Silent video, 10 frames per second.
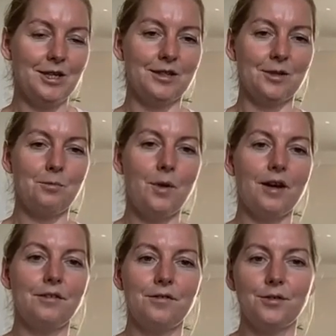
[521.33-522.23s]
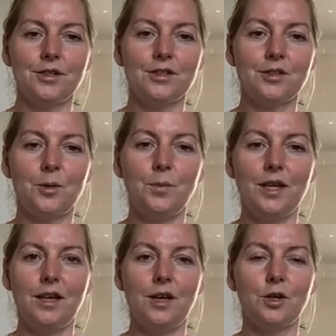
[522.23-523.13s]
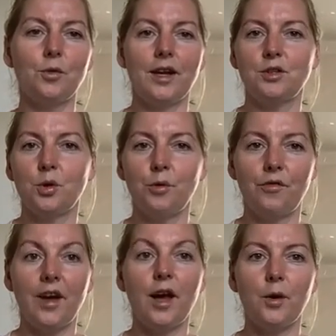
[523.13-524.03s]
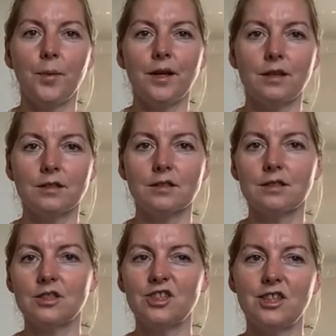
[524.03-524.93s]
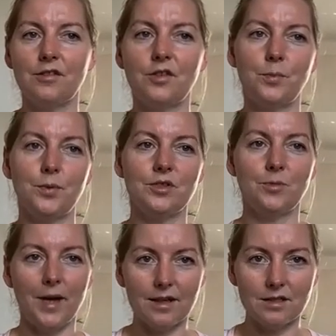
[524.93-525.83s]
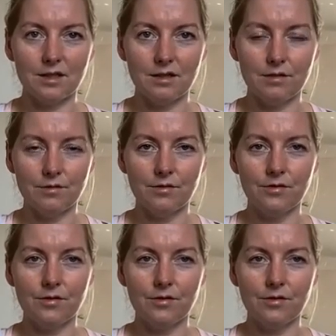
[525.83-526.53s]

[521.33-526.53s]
So mindfulness can be a great tool for helping us shift perspective.